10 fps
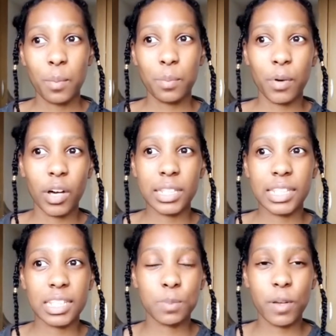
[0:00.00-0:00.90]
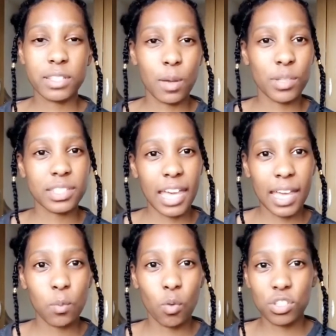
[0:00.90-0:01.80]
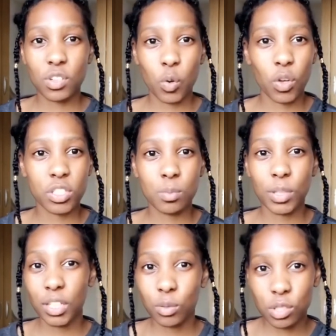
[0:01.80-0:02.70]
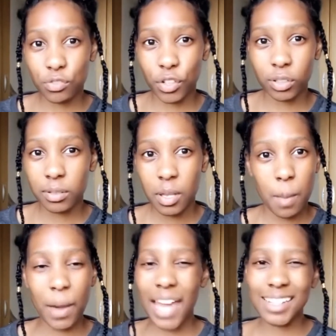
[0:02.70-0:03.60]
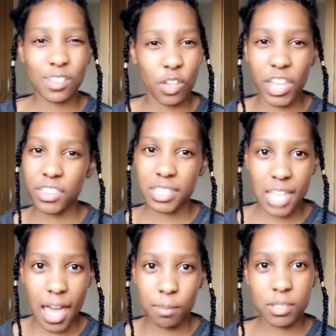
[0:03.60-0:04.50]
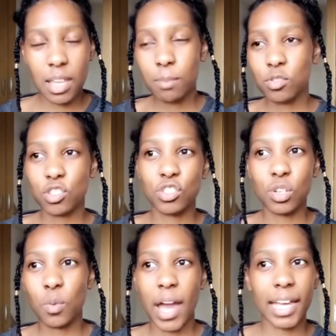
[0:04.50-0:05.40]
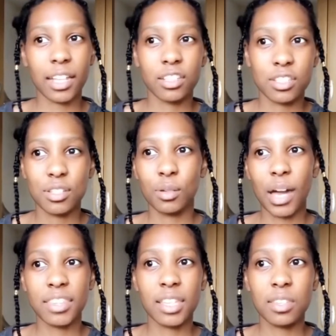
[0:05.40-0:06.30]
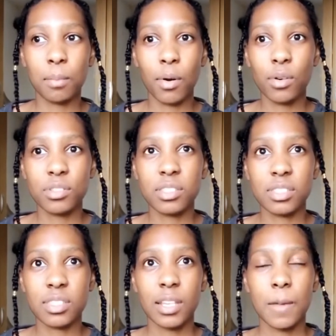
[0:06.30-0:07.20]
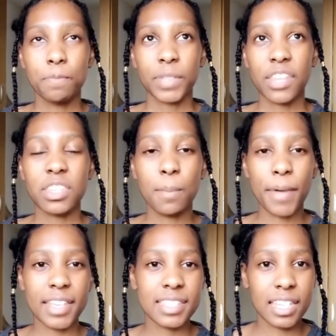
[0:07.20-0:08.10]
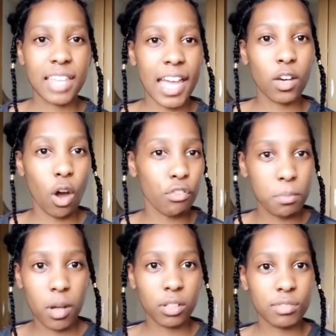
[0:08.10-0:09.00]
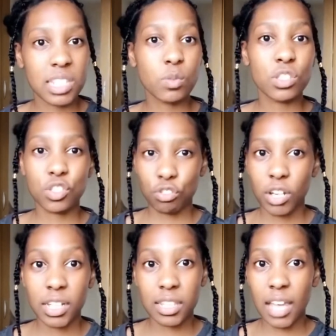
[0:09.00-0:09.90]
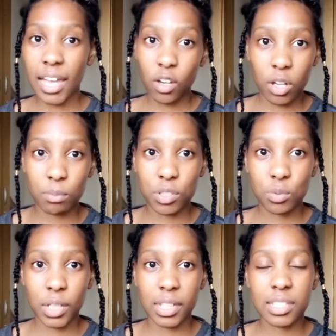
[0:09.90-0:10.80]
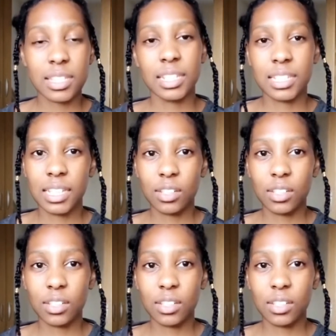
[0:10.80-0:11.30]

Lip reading: but the experience I was getting wasn't going to be useful. But I didn't know that at the time, so I'm just doing what I can do. I think the best thing that I got from all of this was the training that I got in between, because I did